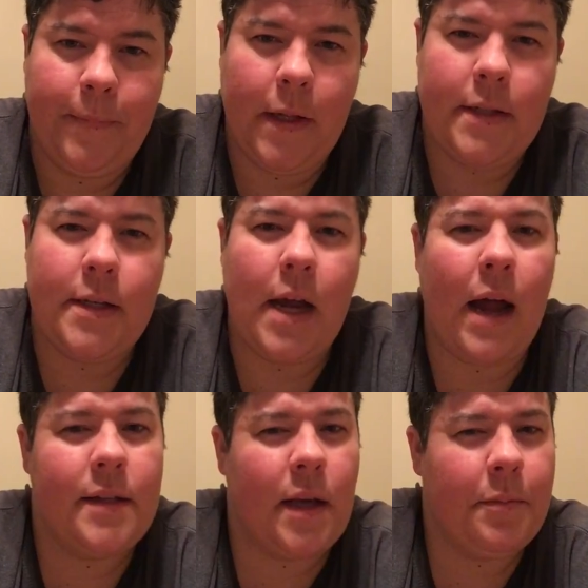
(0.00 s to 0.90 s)
it's
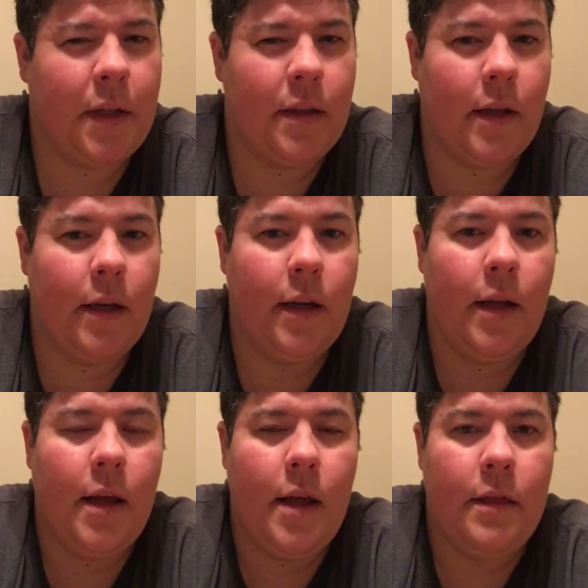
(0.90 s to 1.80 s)
not something that
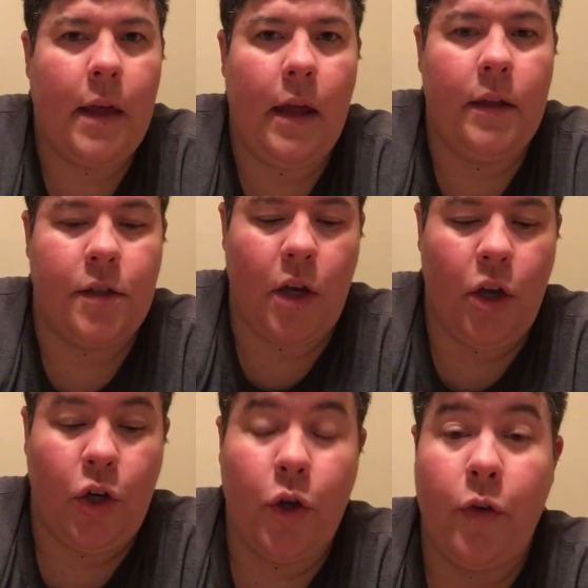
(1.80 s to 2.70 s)
is
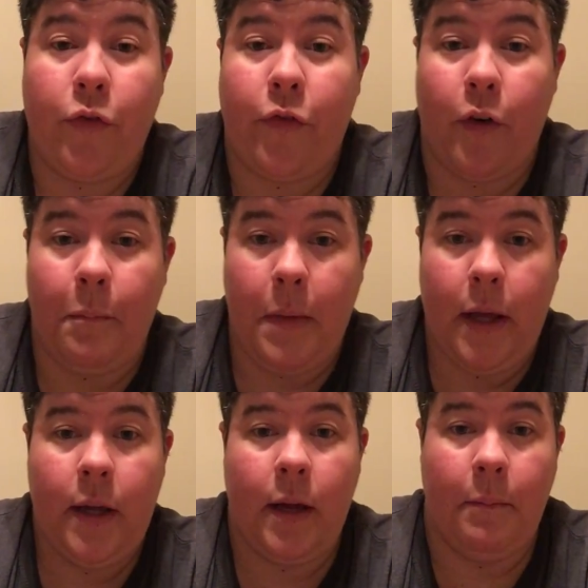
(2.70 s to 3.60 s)
good for
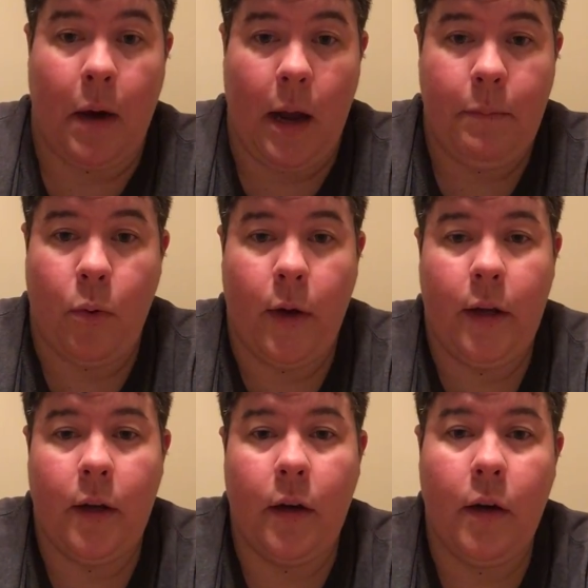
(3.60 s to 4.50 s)
me at my
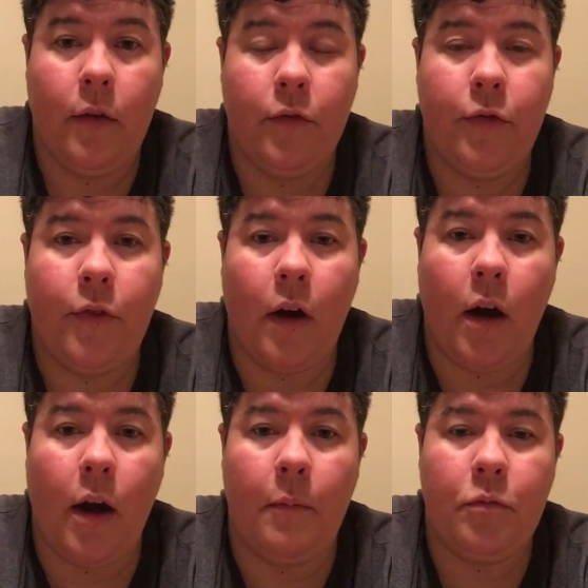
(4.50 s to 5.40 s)
point of
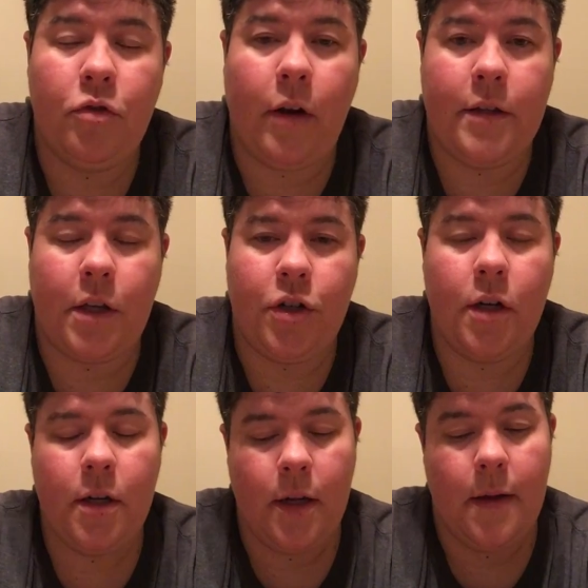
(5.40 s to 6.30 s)

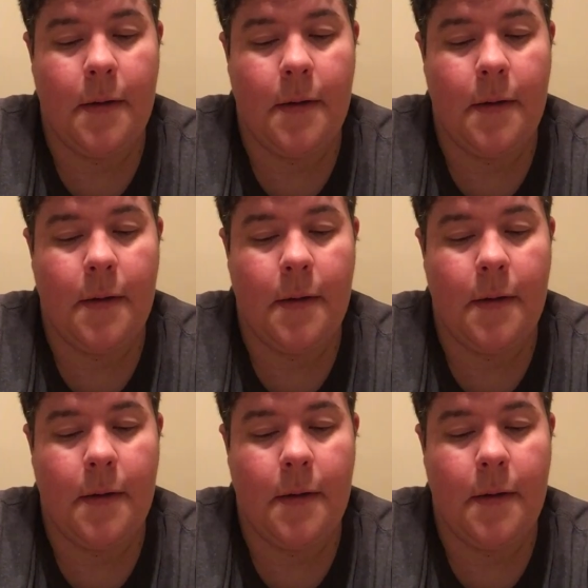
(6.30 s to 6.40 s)
transition,